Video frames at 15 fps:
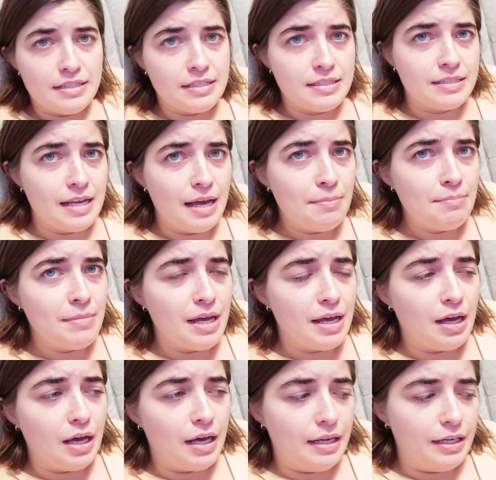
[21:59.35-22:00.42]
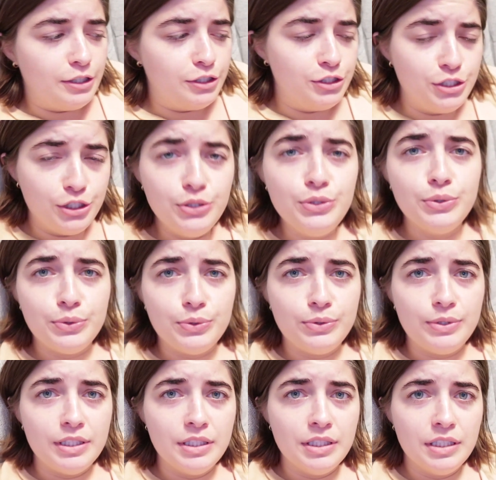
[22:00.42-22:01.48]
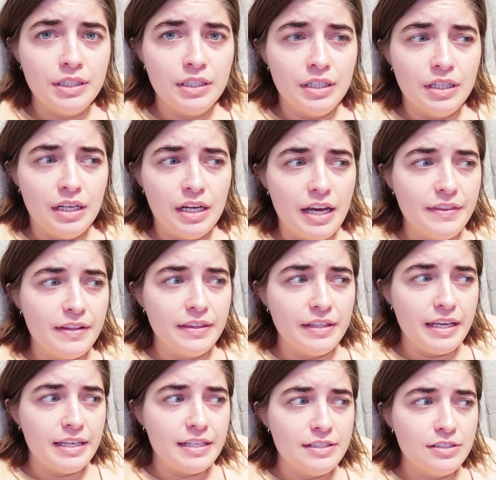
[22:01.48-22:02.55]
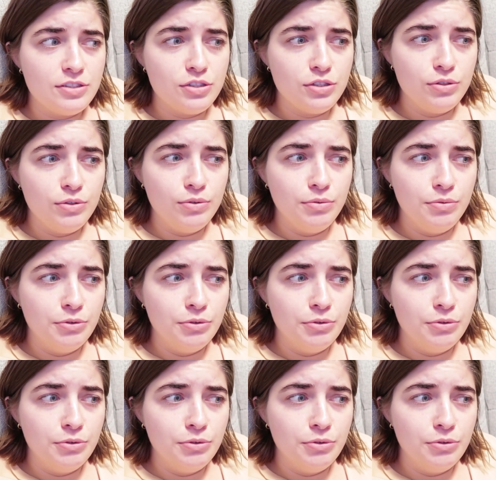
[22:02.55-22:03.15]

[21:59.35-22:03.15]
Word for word: some dude, and then like his 2